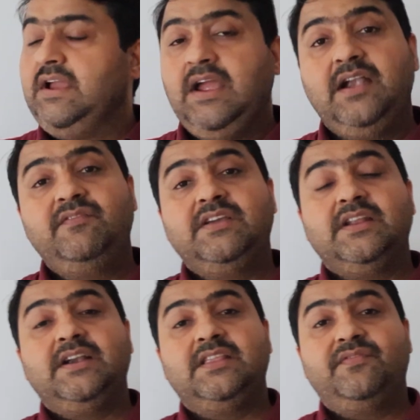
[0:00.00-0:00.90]
And we
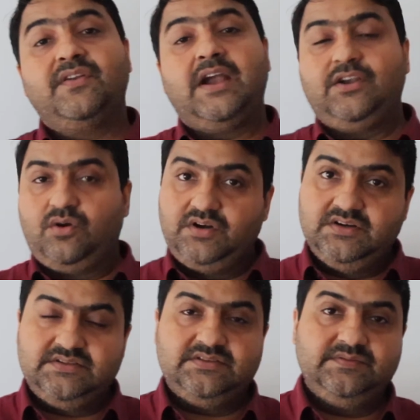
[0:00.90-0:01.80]
create the freight
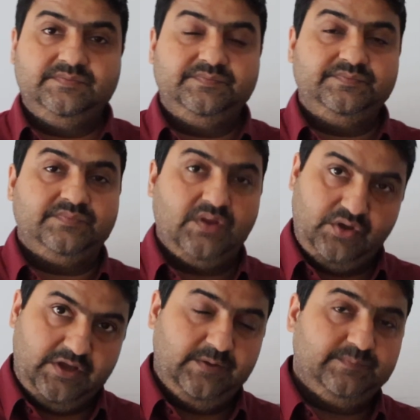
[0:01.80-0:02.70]
orders,
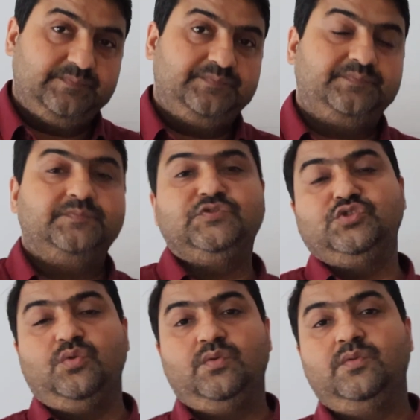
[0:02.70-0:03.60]
okay.
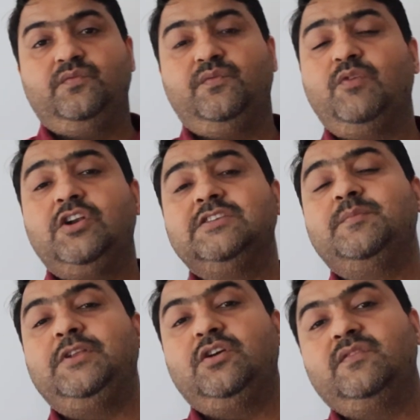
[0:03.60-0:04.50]
So what is the
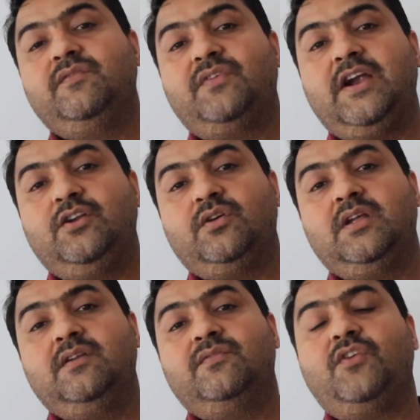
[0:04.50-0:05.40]
meaning of the freight
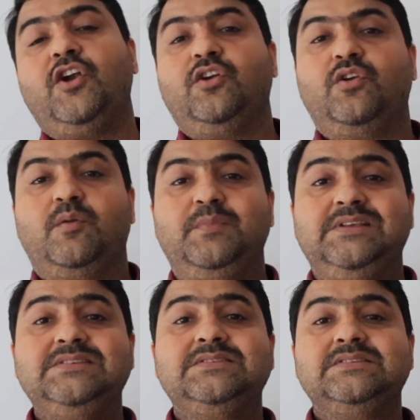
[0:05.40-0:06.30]
order? Freight order
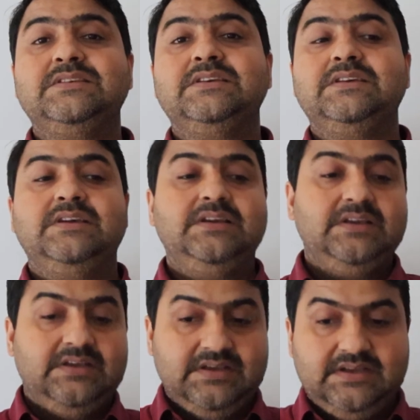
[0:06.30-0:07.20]
means
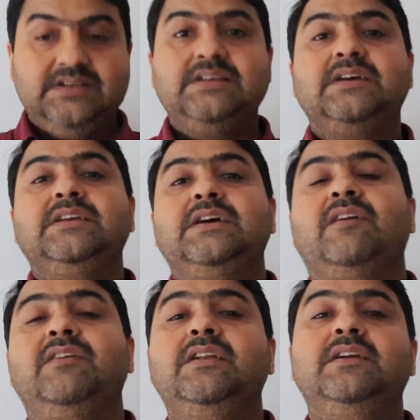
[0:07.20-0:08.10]

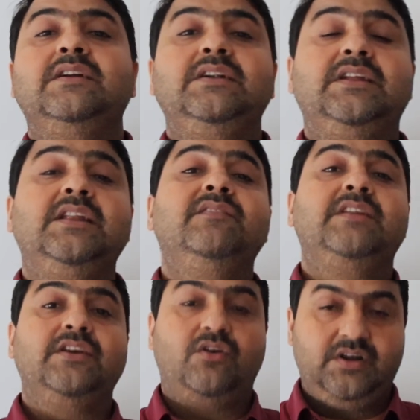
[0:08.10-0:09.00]
our
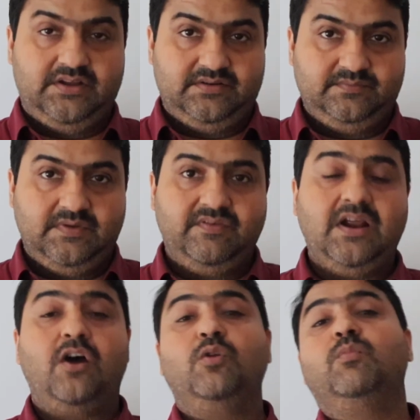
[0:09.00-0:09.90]
delivery order, our
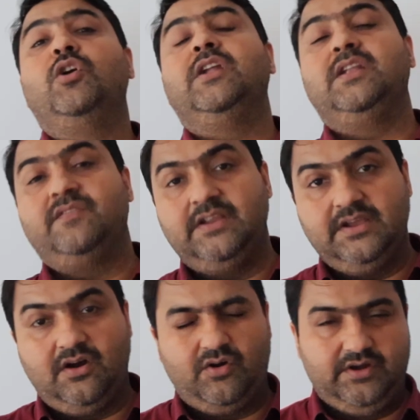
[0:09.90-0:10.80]
outbound
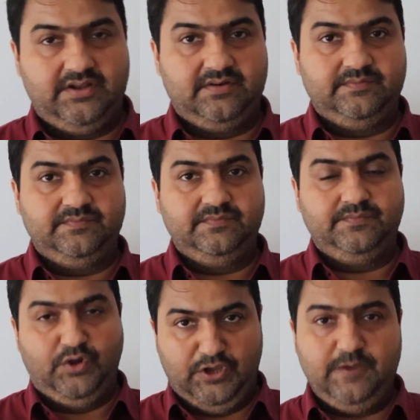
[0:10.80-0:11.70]
delivery order,
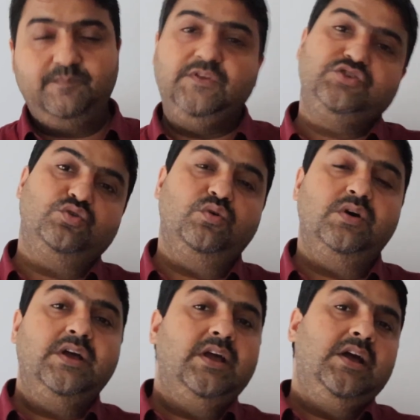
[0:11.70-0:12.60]
okay.
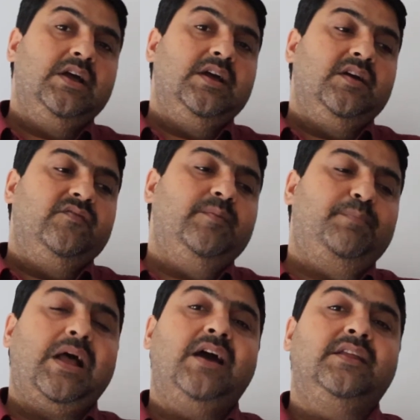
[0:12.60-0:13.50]
So we
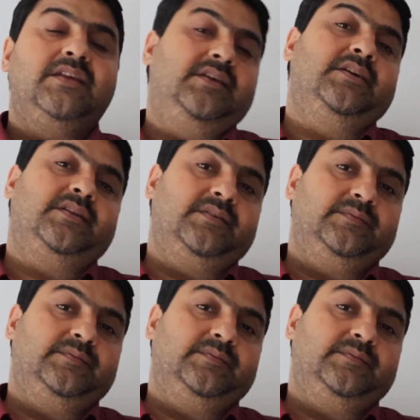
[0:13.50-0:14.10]
plan here.